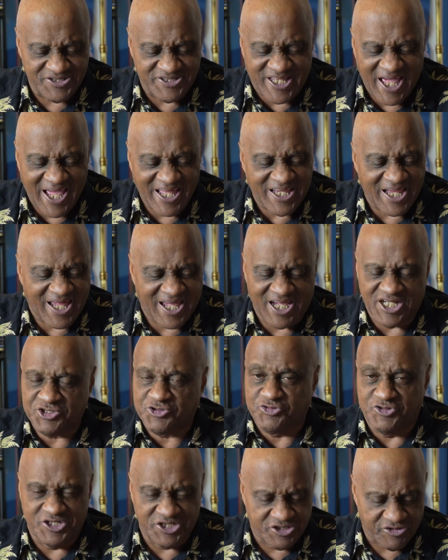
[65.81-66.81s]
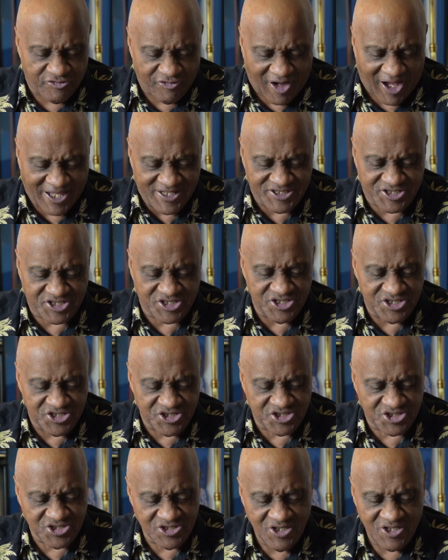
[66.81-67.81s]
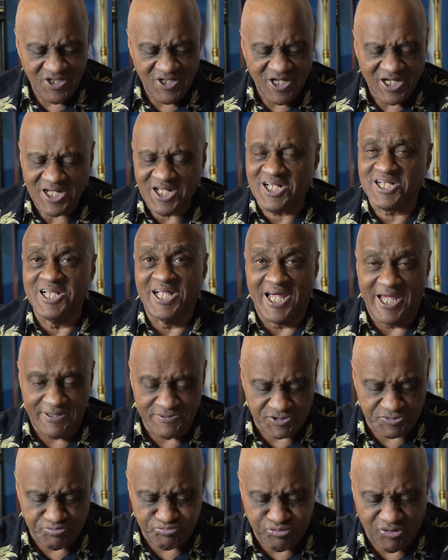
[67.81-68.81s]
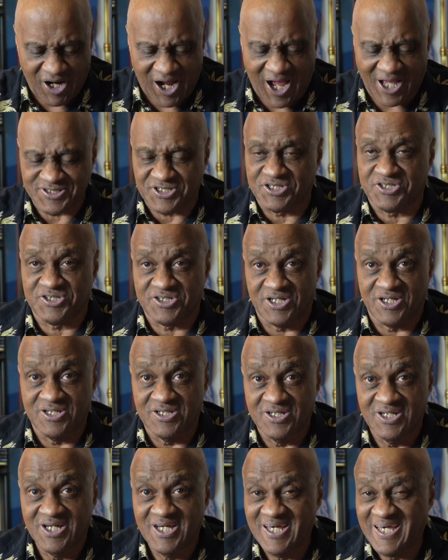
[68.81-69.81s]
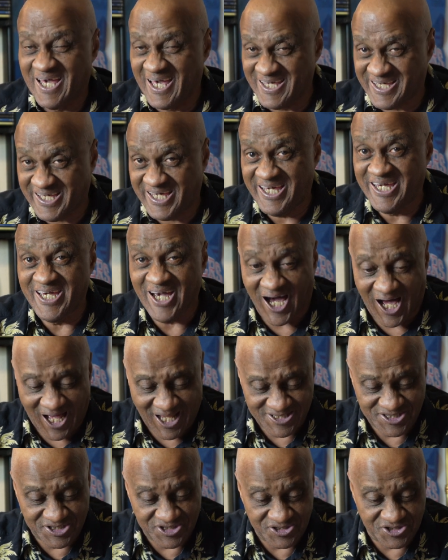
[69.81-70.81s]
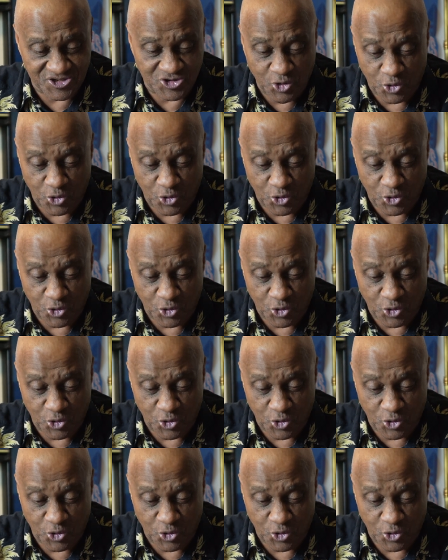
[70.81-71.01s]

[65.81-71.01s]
entry devices, claims processing, and kiosks.